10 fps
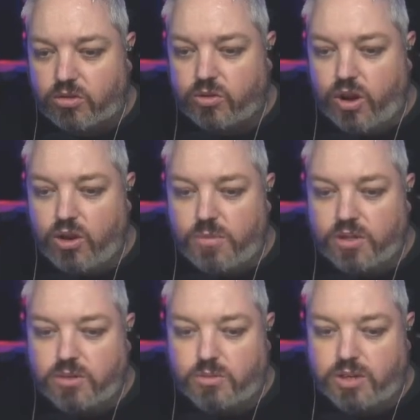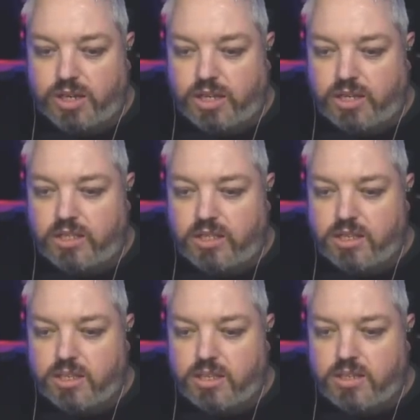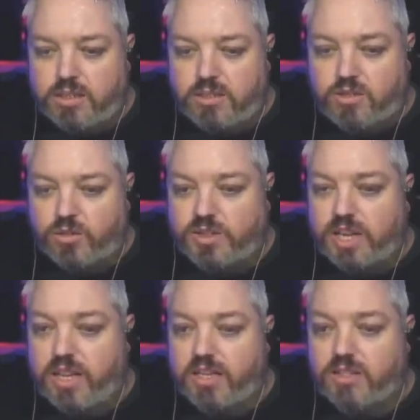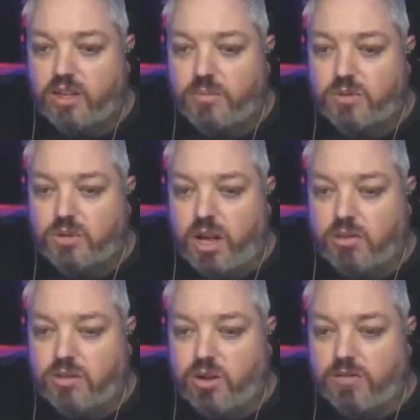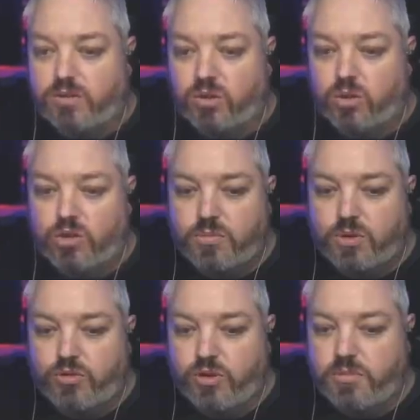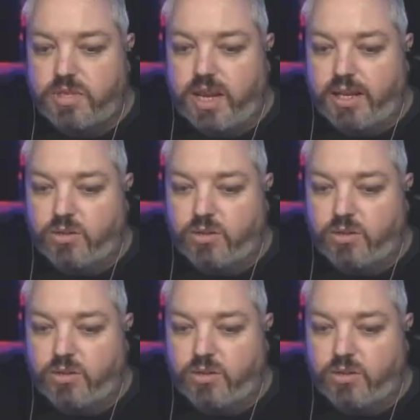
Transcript: know how much I'm going to need, so I've set this up so that I'll still have loads more room to add